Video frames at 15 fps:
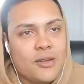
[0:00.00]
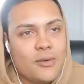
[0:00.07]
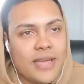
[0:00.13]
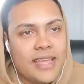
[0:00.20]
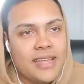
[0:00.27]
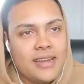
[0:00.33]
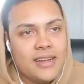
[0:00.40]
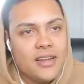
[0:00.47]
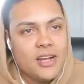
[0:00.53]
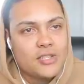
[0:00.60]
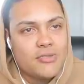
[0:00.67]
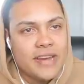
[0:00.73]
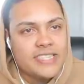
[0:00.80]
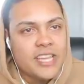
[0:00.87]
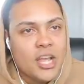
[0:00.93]
Okay,
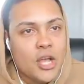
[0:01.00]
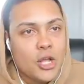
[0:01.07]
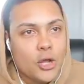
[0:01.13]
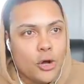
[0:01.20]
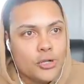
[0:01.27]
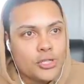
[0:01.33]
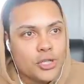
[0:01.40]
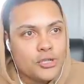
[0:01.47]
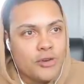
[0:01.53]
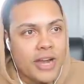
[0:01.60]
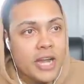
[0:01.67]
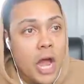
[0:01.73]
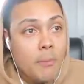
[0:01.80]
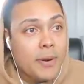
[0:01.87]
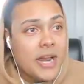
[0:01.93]
last race
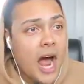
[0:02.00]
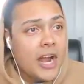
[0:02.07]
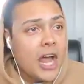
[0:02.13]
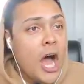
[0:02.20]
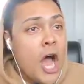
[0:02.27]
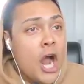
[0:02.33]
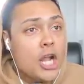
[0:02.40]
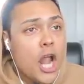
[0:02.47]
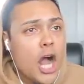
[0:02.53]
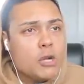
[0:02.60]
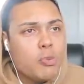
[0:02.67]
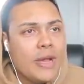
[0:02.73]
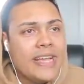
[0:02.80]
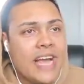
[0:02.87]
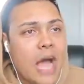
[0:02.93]
concentrate. Banana!
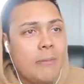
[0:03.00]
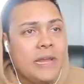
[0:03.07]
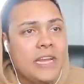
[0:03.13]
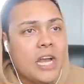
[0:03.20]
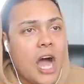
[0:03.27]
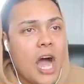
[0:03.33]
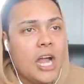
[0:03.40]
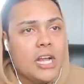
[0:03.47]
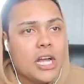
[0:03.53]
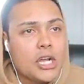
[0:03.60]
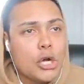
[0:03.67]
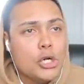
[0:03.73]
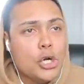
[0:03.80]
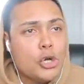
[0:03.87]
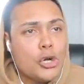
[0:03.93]
Ludwig! I mean, uh,
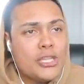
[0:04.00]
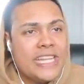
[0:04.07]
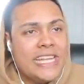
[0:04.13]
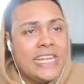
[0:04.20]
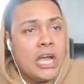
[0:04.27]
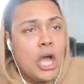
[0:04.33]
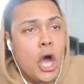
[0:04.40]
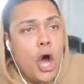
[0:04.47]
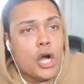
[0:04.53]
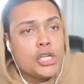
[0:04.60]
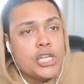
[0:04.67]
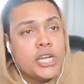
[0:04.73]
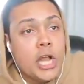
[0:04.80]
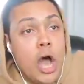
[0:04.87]
look, look at the... Oh, shit.